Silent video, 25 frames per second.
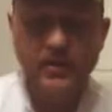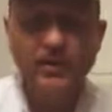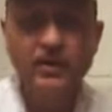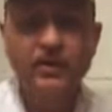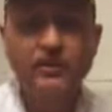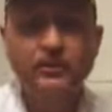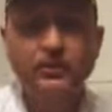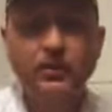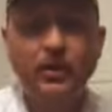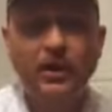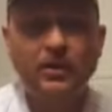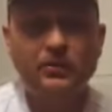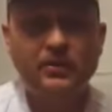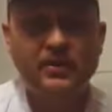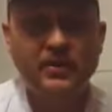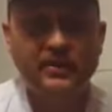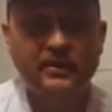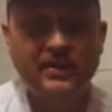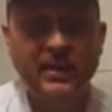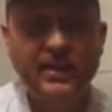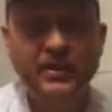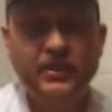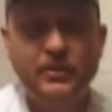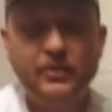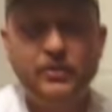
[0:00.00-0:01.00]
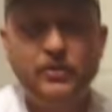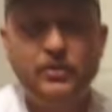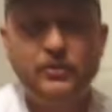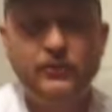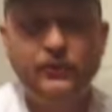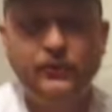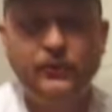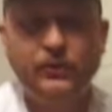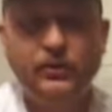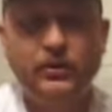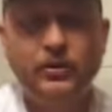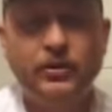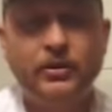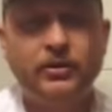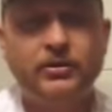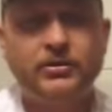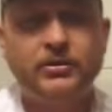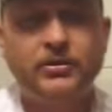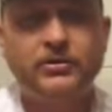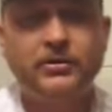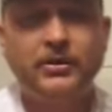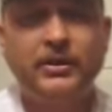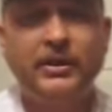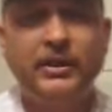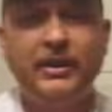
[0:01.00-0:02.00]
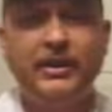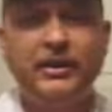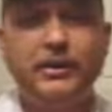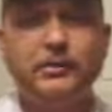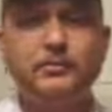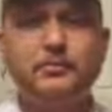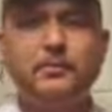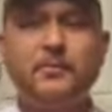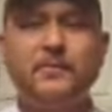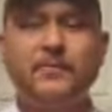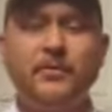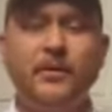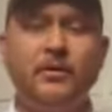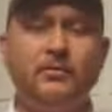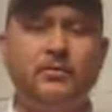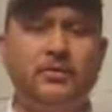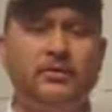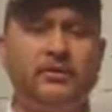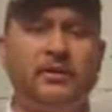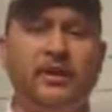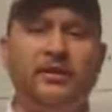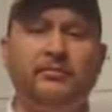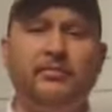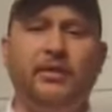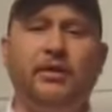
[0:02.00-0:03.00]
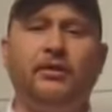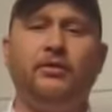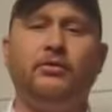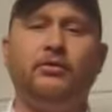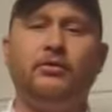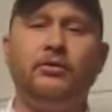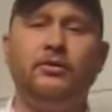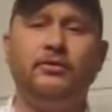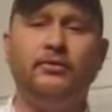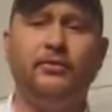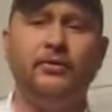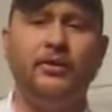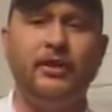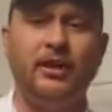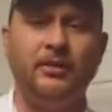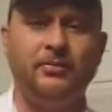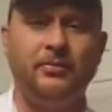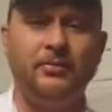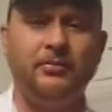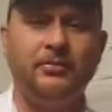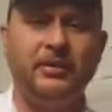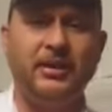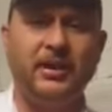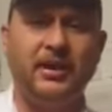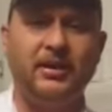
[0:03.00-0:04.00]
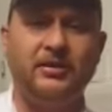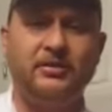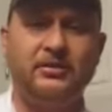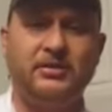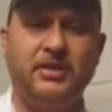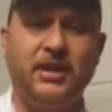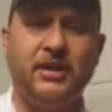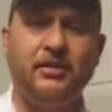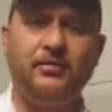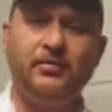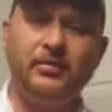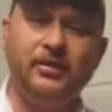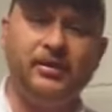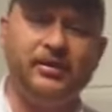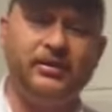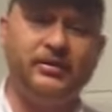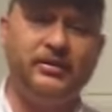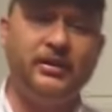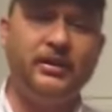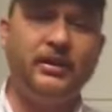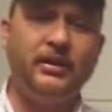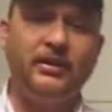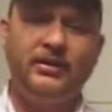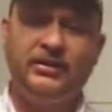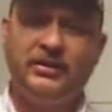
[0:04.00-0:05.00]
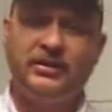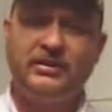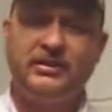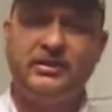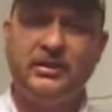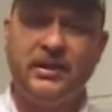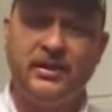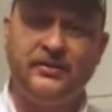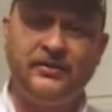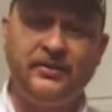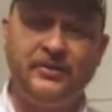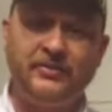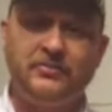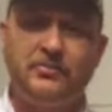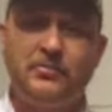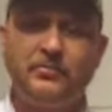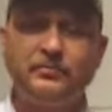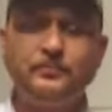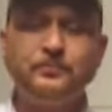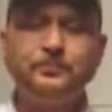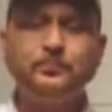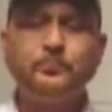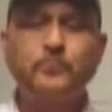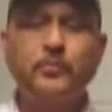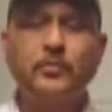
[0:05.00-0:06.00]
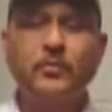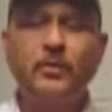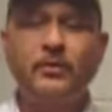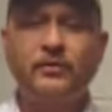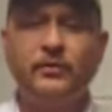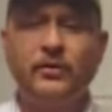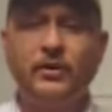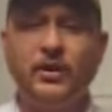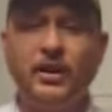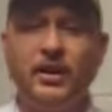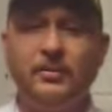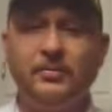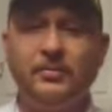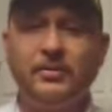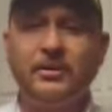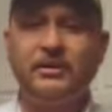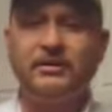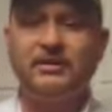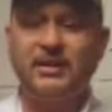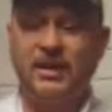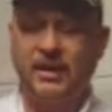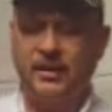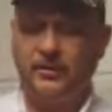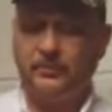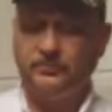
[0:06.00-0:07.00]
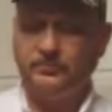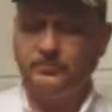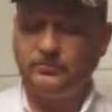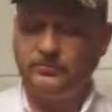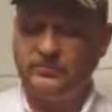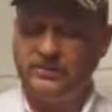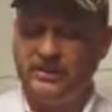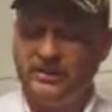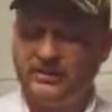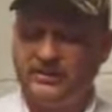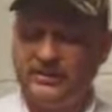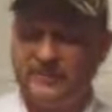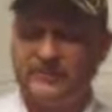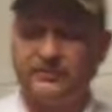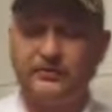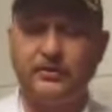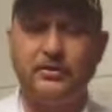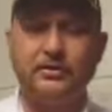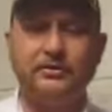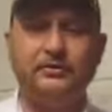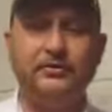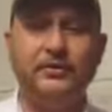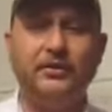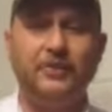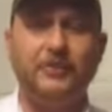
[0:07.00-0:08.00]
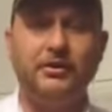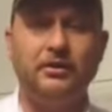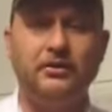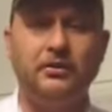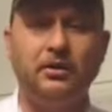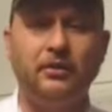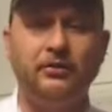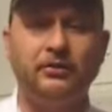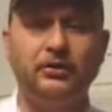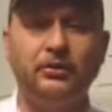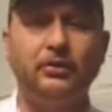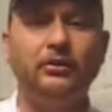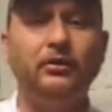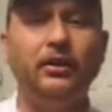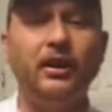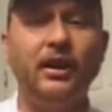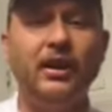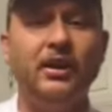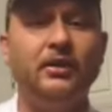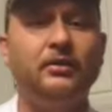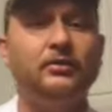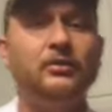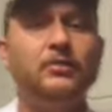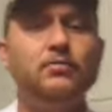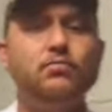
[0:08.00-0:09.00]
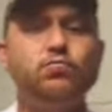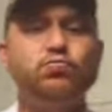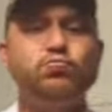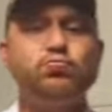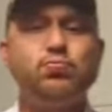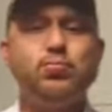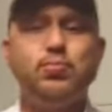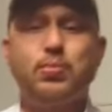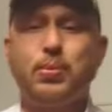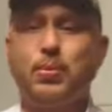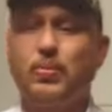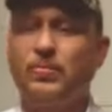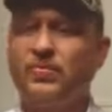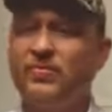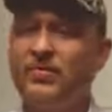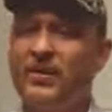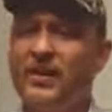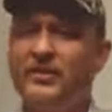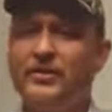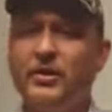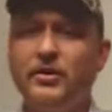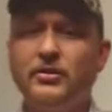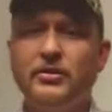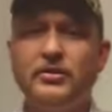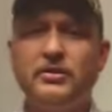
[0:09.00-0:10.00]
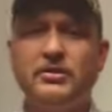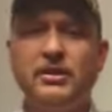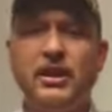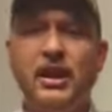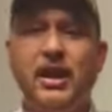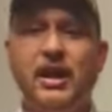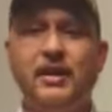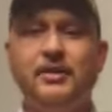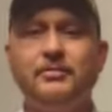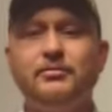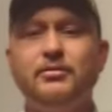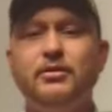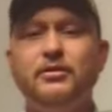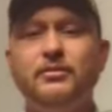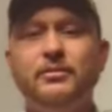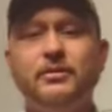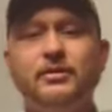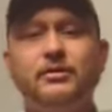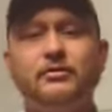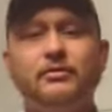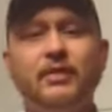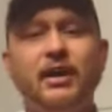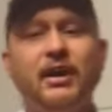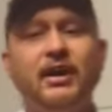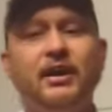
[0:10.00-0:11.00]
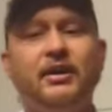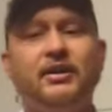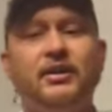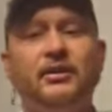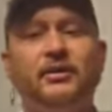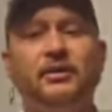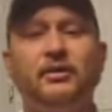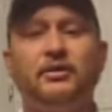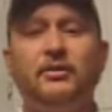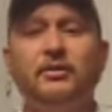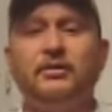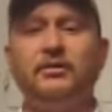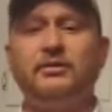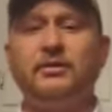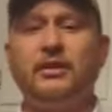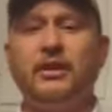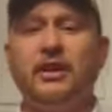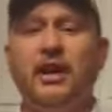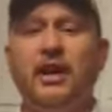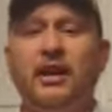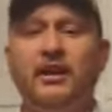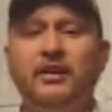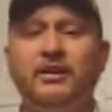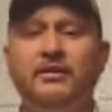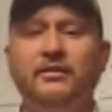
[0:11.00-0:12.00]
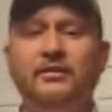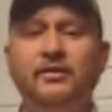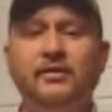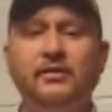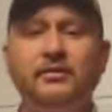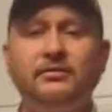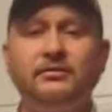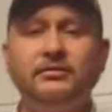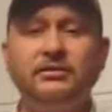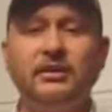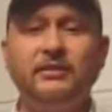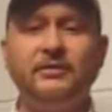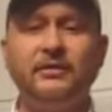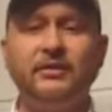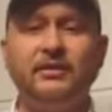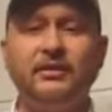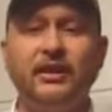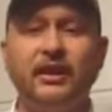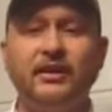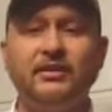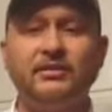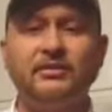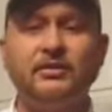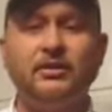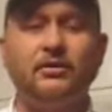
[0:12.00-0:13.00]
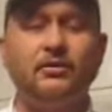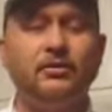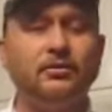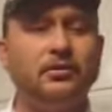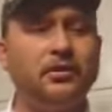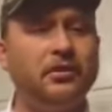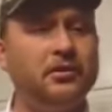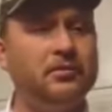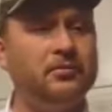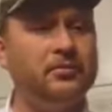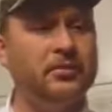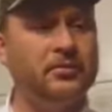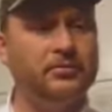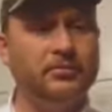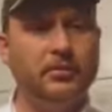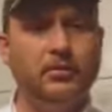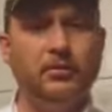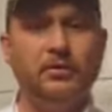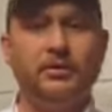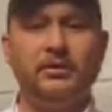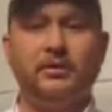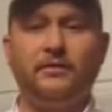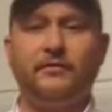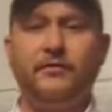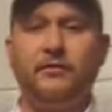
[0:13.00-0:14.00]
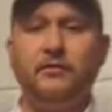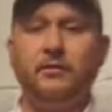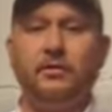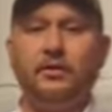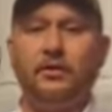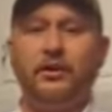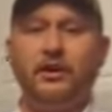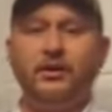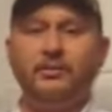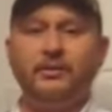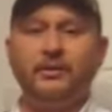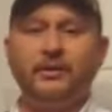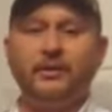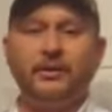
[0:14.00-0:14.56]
Well, I want to thank you for tuning in. I want to thank my crew for helping me out, JB, Dylan, and Steven, for helping us out and getting this first video off the ground. I know there's a lot of movement around. I know there's a lot of different things going on, but boys, if you want to come in